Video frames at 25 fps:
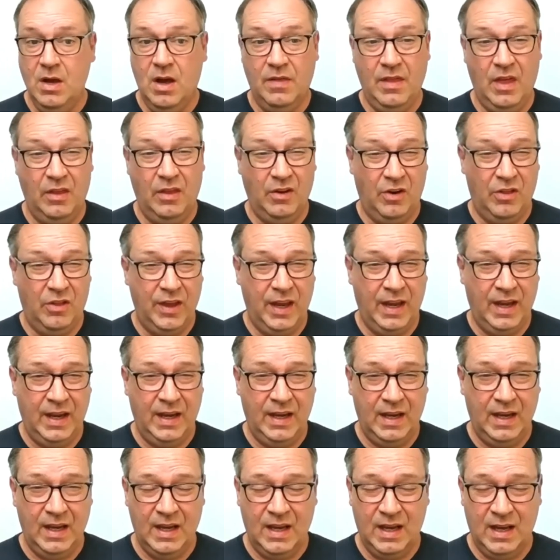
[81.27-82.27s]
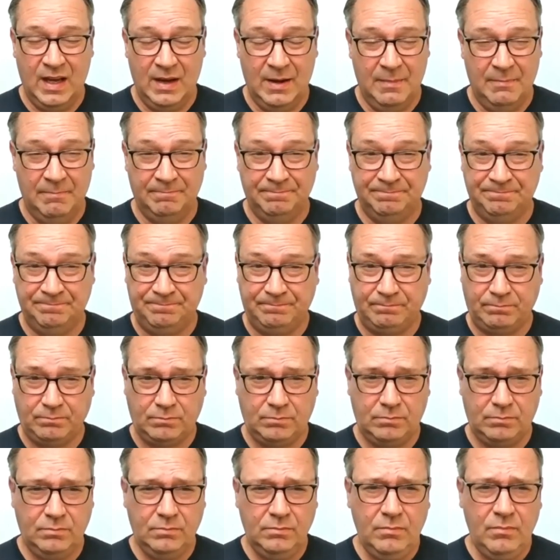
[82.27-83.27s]
Another thing
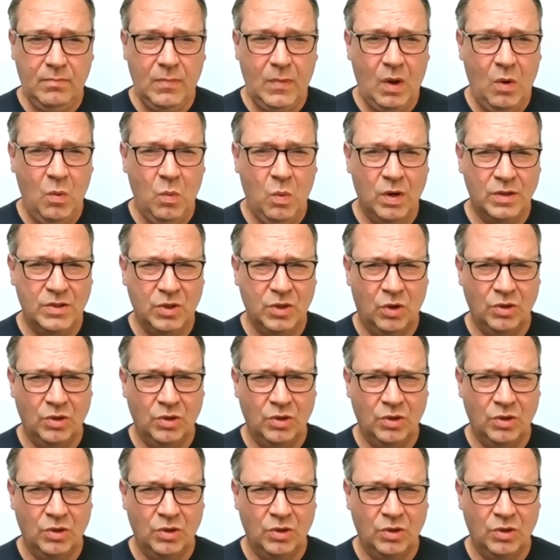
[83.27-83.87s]
was